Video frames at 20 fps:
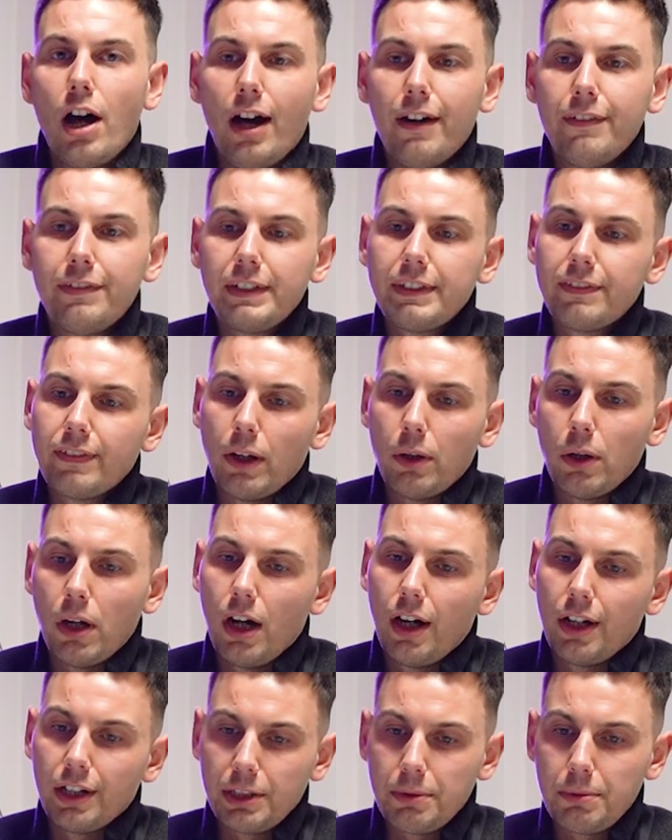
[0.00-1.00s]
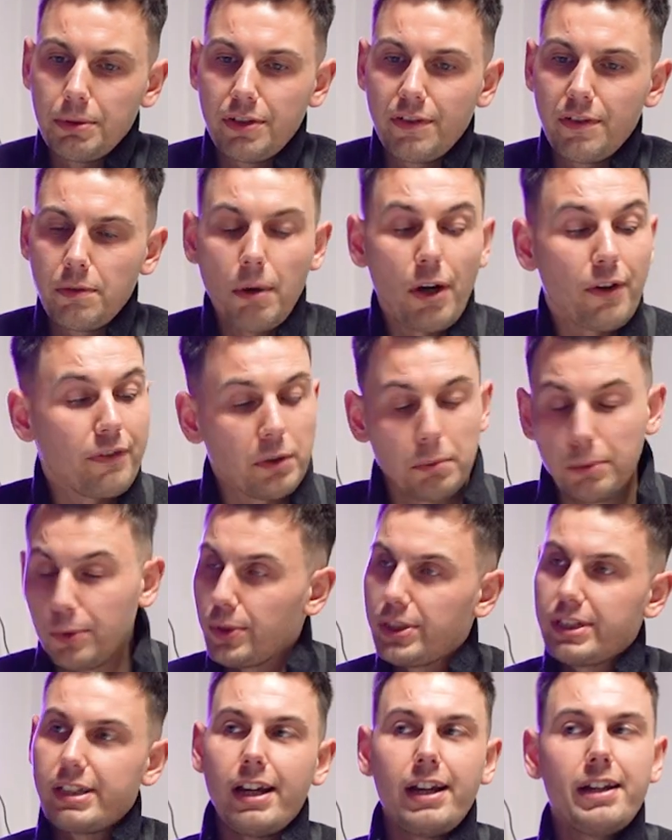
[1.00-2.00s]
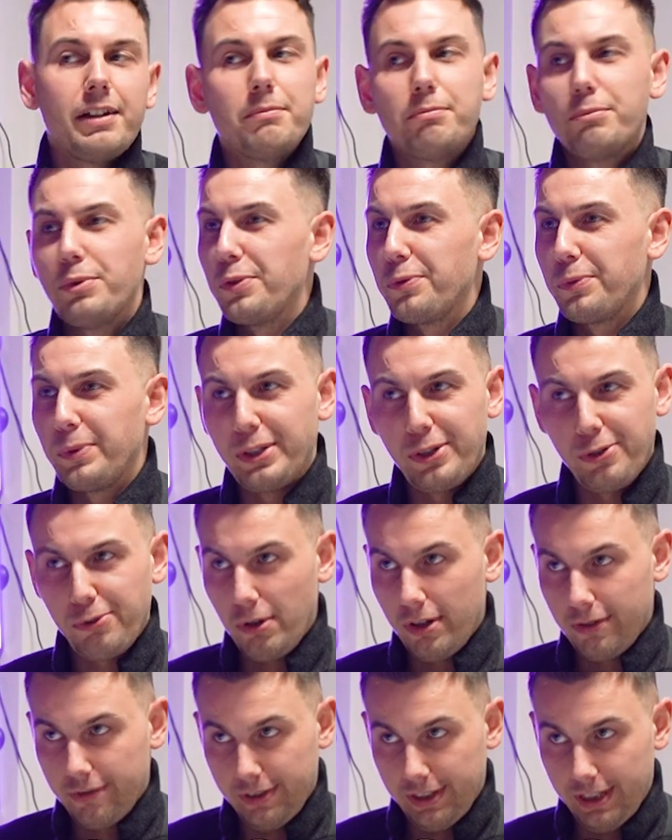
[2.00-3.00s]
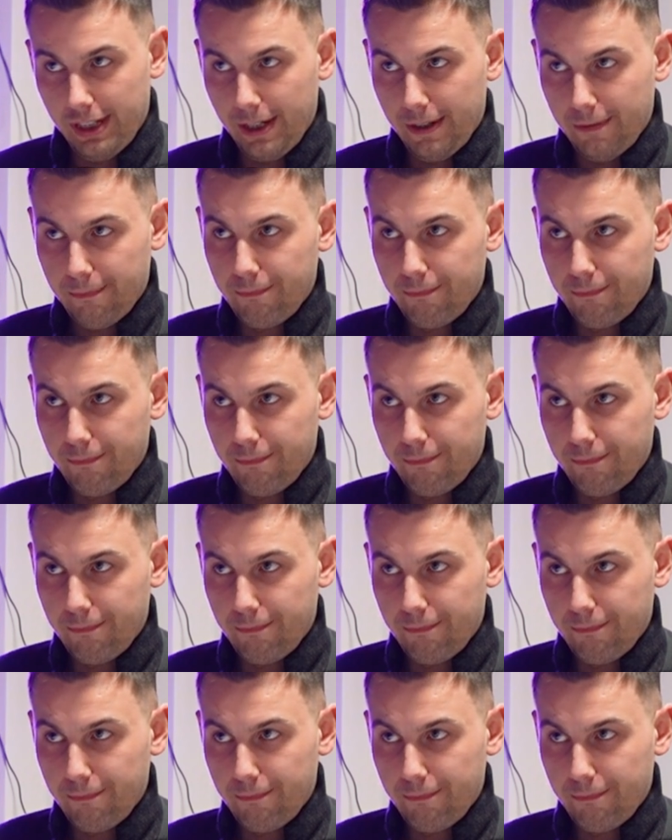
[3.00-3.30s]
I think there are arguments for both. I'm always saying move when it's right for you.